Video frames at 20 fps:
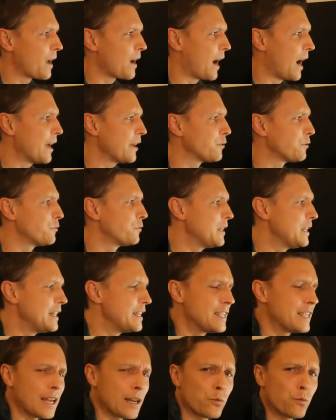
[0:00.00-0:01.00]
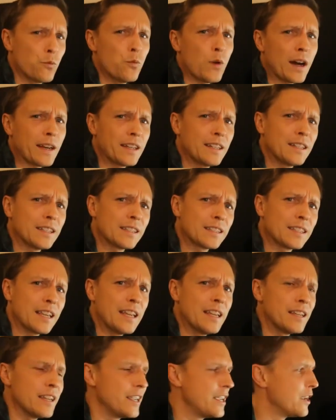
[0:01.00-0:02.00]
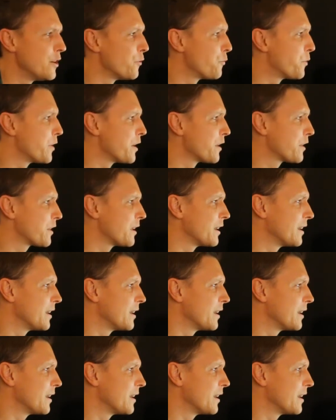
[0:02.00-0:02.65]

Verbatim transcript: I don't really get what it is saying here with